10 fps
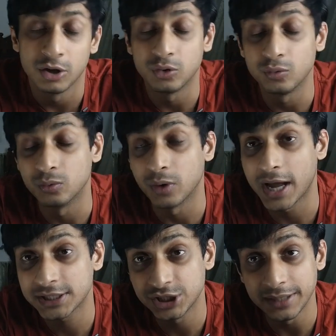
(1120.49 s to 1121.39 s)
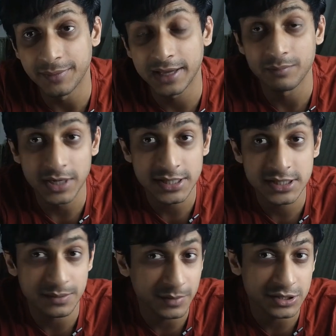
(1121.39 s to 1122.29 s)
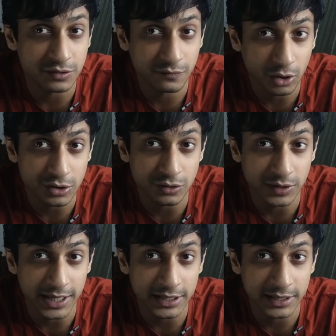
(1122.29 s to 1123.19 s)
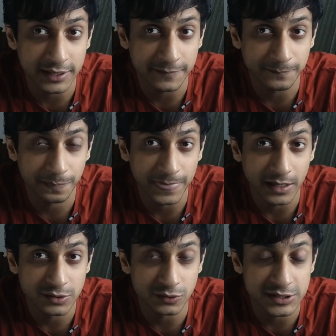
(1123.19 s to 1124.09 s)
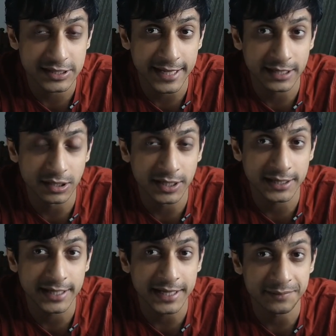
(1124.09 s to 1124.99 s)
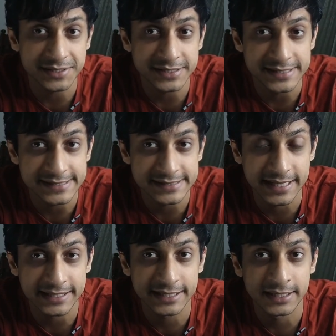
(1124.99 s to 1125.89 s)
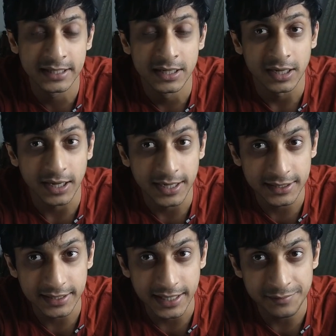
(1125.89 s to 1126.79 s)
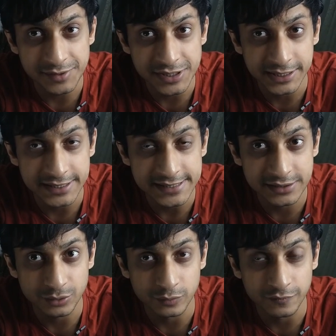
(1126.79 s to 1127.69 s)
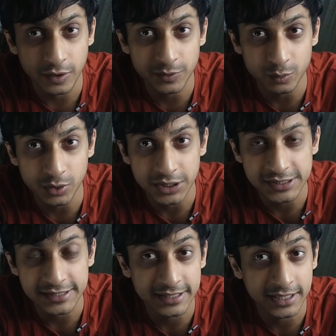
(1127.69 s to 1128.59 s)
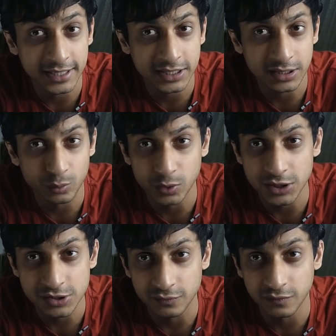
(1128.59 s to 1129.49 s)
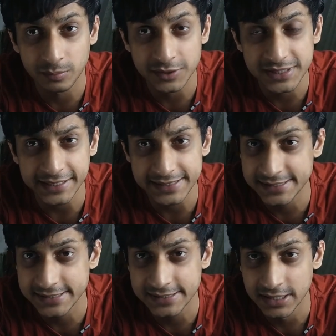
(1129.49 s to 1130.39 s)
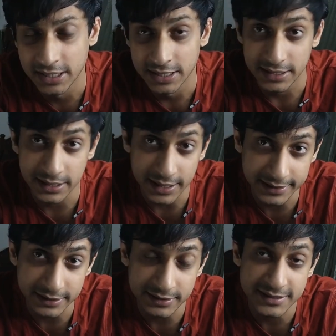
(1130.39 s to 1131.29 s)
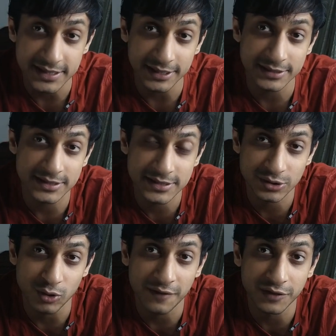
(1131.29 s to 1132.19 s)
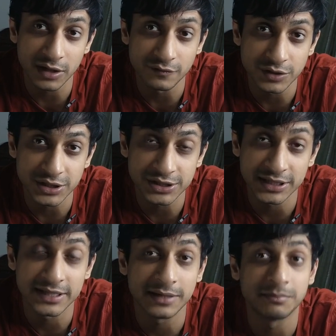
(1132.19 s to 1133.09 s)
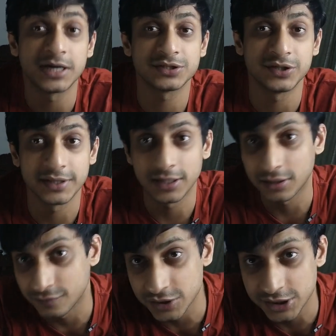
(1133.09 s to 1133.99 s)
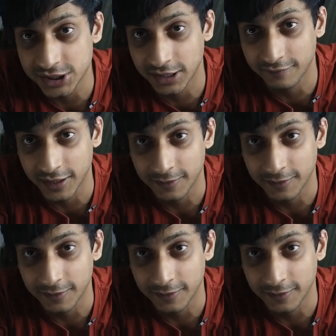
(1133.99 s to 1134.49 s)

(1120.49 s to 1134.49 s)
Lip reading: to actually make millions and millions of dollars on the internet. So it's like learning the ABCs and then connecting ABCDs to form the words, and then connecting the words to form the sentences, then connecting the sentences to have the conversation, and then mastering that conversation level.